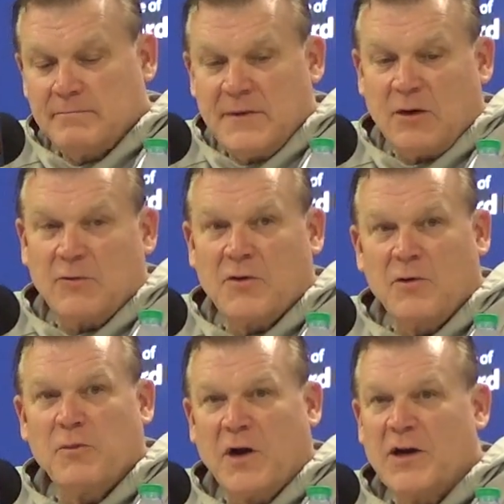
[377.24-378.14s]
you know,
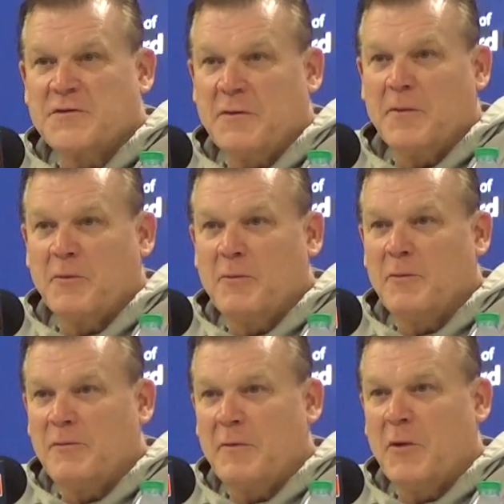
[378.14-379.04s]
recruiting players
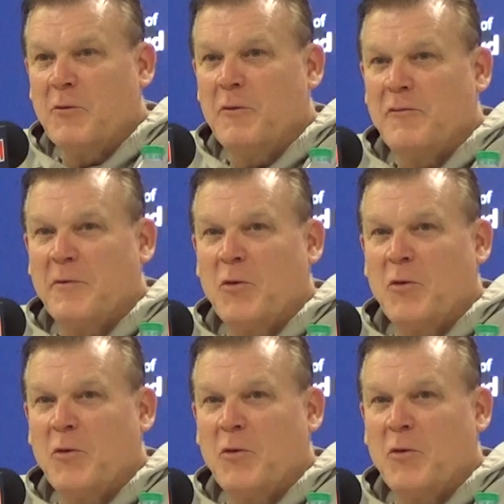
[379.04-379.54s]
from a